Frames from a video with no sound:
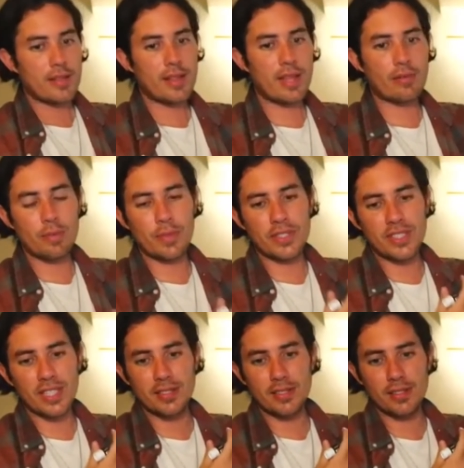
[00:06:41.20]
They
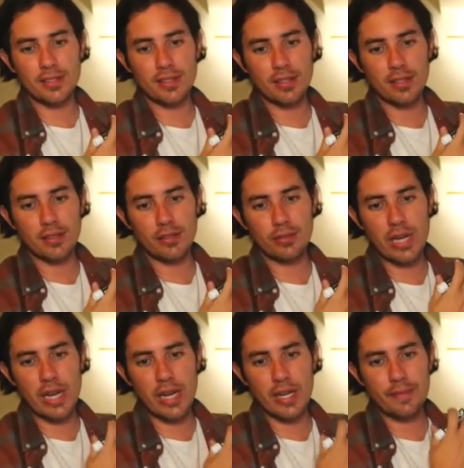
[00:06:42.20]
represent
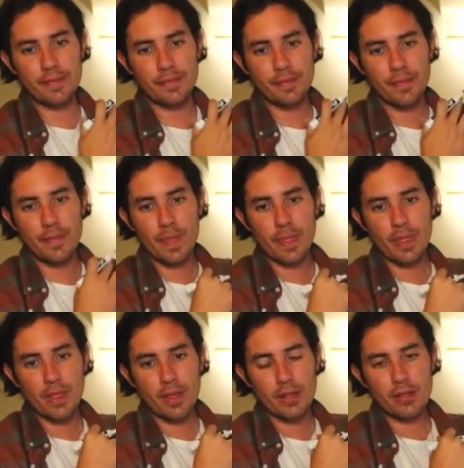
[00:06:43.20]
really
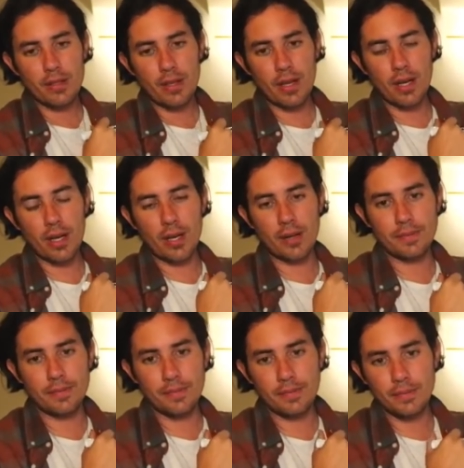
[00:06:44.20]

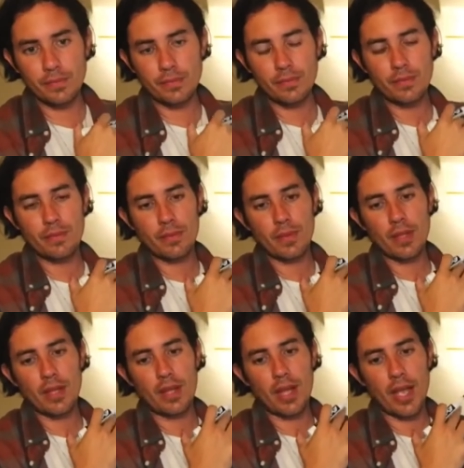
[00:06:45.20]
um,
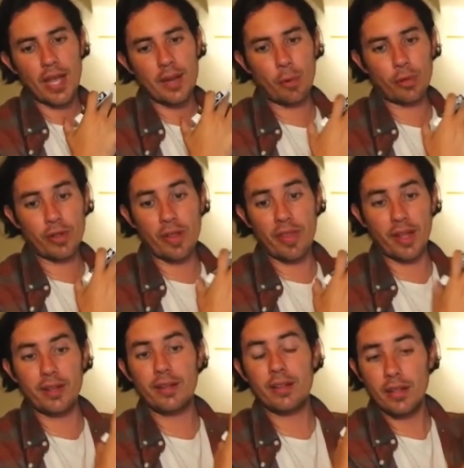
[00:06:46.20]
an important
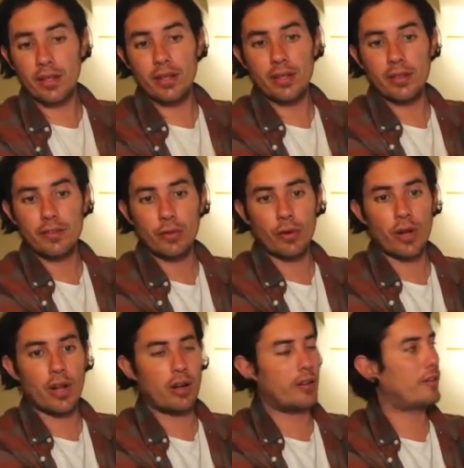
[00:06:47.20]
thing here for
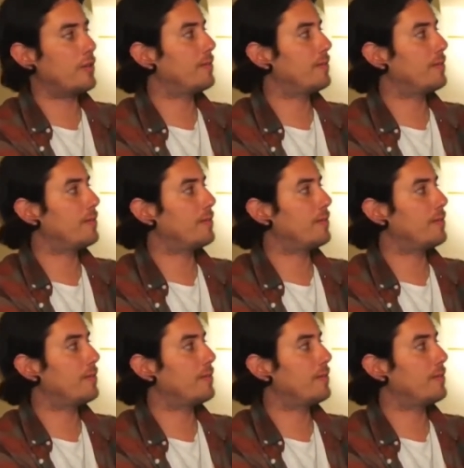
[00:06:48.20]
Earth.